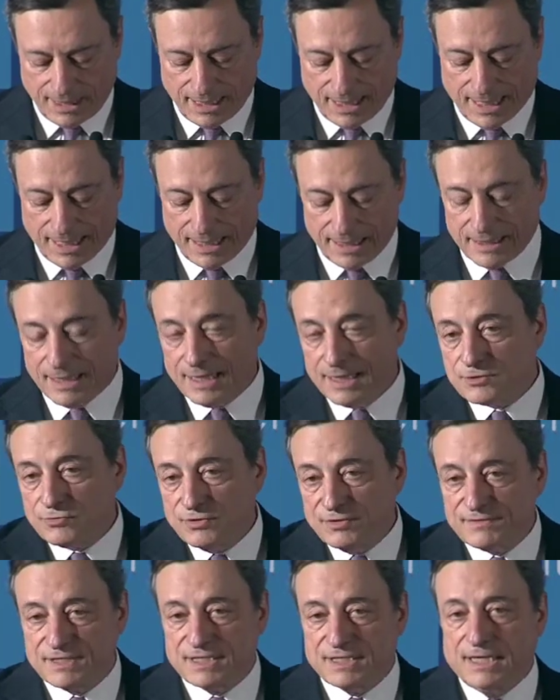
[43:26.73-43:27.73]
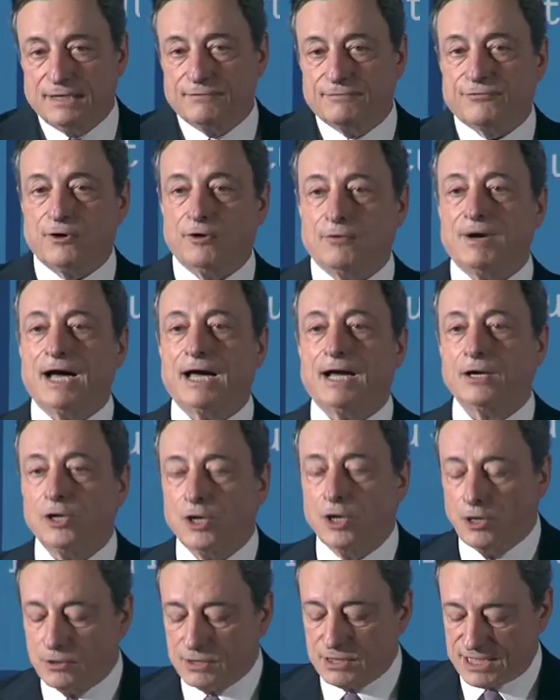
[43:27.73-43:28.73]
And as we've seen from our
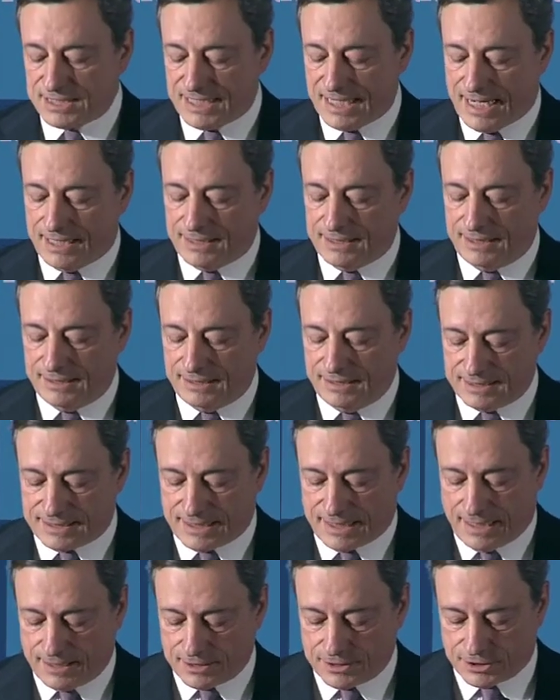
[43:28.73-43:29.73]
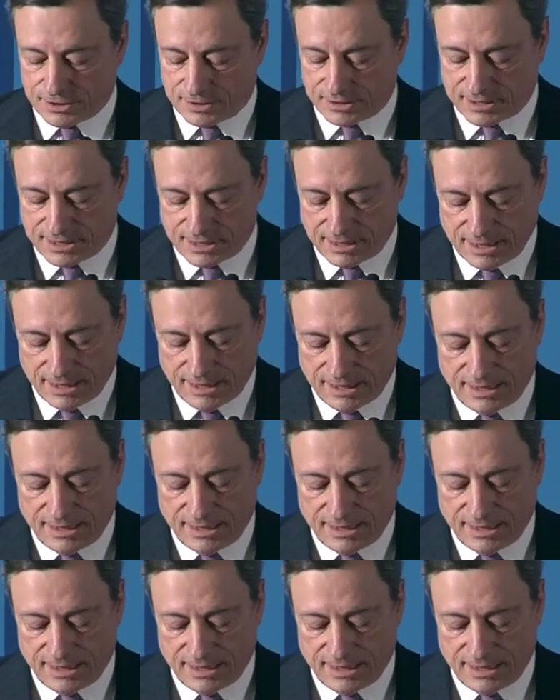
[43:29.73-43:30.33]
long-standing discussions,